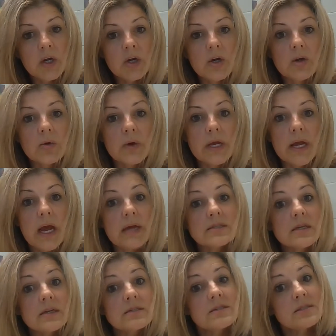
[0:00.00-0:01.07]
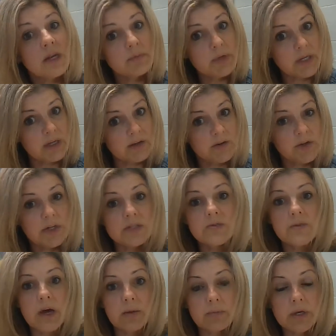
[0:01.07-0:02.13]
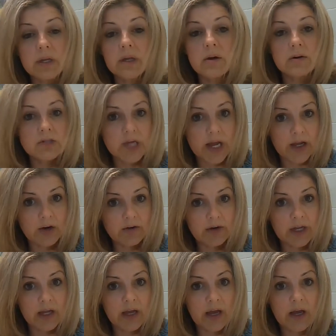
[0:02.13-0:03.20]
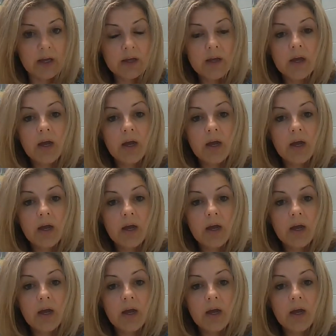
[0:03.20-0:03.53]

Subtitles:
who has a stomach illness, vomiting or diarrhea,